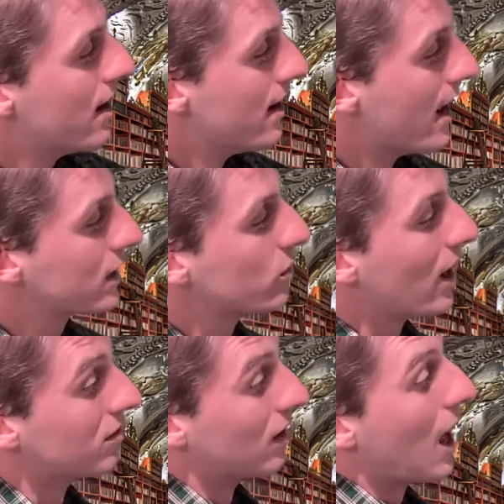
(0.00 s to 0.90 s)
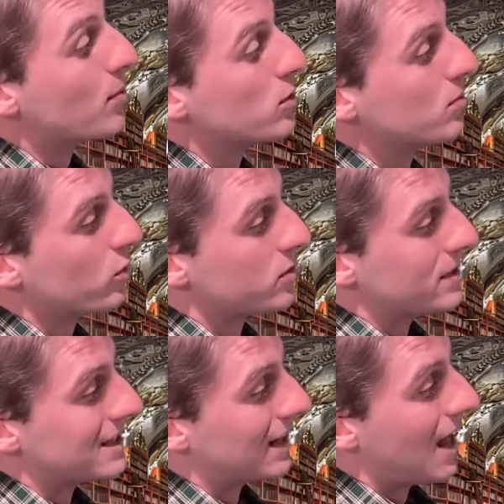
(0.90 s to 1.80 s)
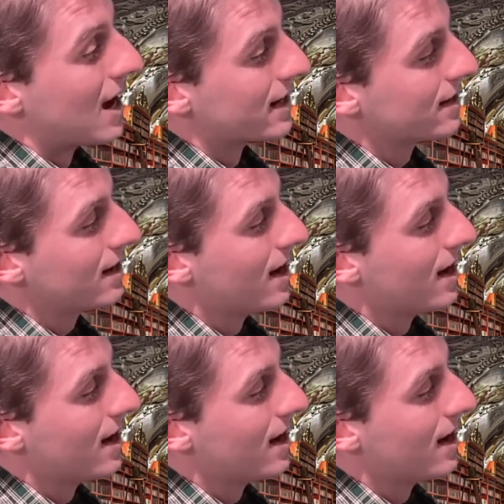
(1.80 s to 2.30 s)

Next we have labum, which means lion,